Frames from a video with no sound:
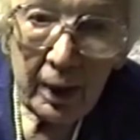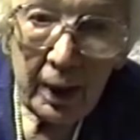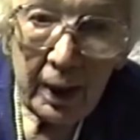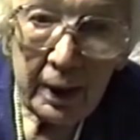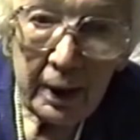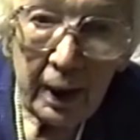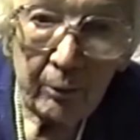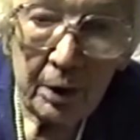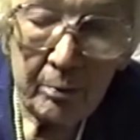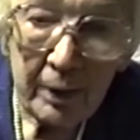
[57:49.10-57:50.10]
and I
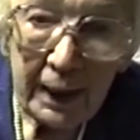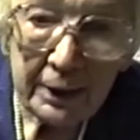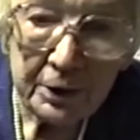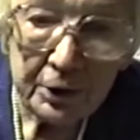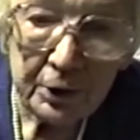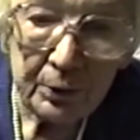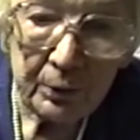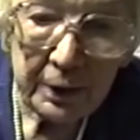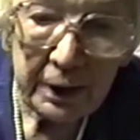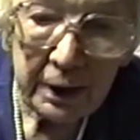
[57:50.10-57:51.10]
went back to
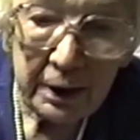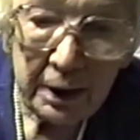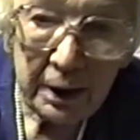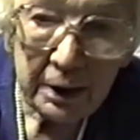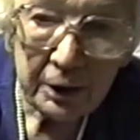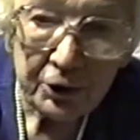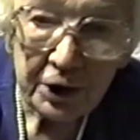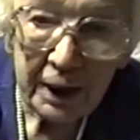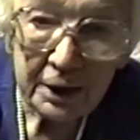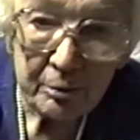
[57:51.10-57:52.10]
school then to
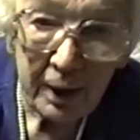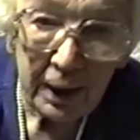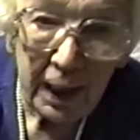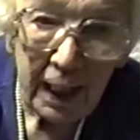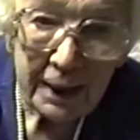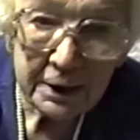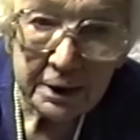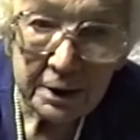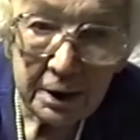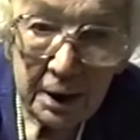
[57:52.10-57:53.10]
change my
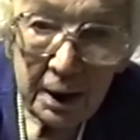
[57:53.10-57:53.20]
license.